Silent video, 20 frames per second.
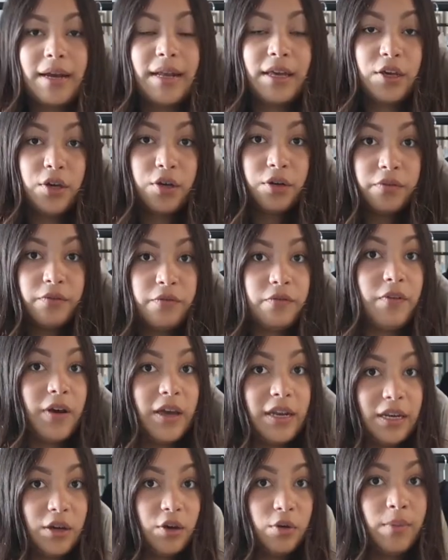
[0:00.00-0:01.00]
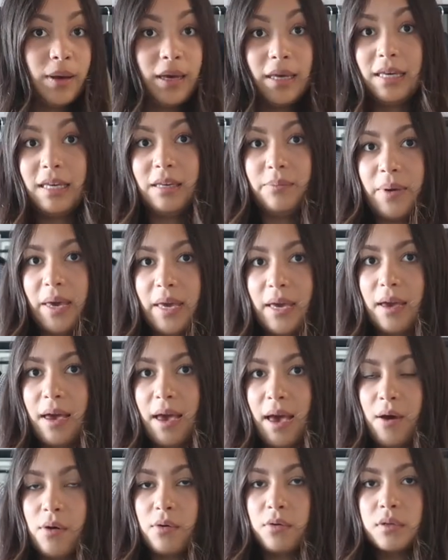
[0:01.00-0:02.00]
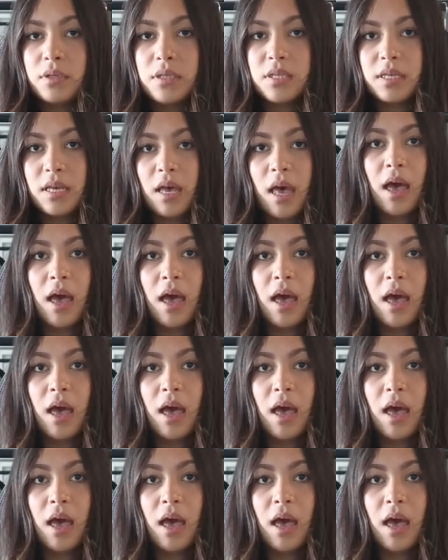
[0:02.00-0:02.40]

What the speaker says: And I couldn't find it on my eBay account.